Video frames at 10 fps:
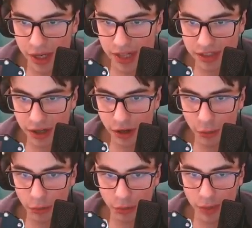It's going to go
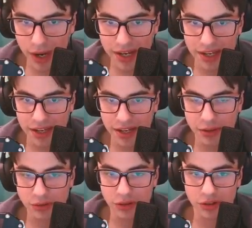all the way. It
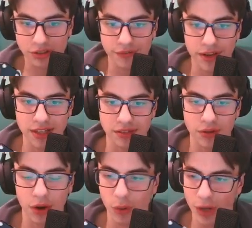goes across the face of
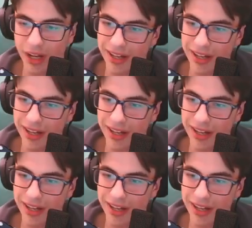goal.